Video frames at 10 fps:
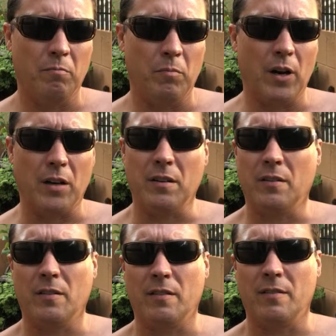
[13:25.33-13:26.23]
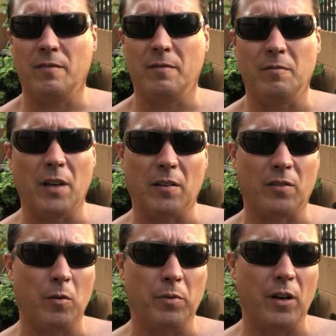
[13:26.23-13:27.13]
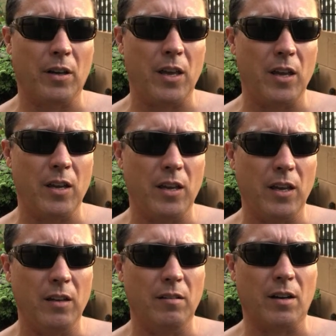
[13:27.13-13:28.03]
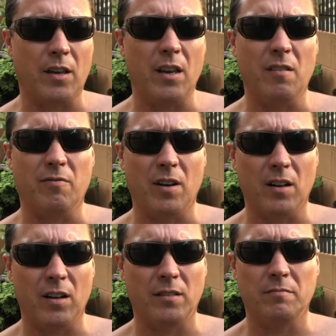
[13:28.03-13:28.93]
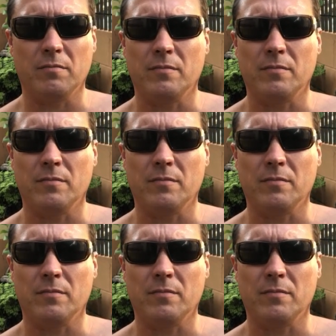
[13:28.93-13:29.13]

But that's something I can't get, I can't find.